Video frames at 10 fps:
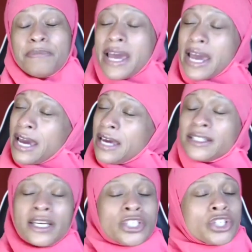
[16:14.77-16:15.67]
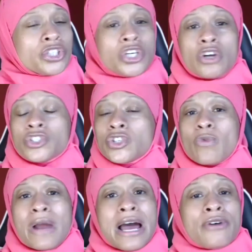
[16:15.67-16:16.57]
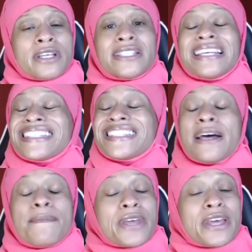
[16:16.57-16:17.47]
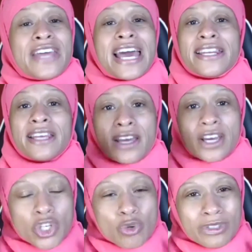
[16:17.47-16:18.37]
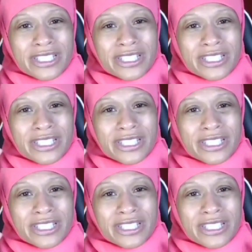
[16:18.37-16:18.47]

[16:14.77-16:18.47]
Paying attention to your surroundings is something that you